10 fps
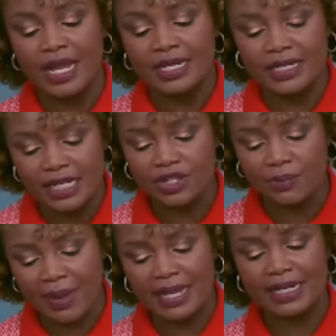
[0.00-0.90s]
needs are
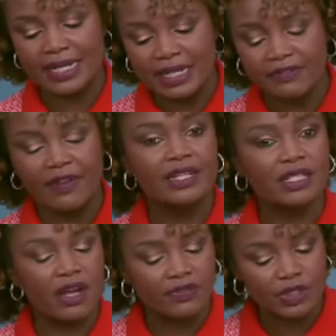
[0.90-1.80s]
met in advance
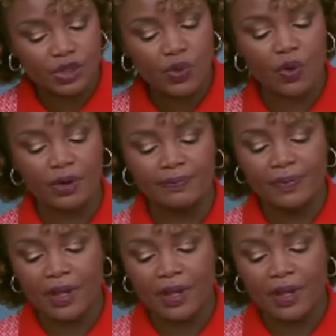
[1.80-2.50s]
of the storm.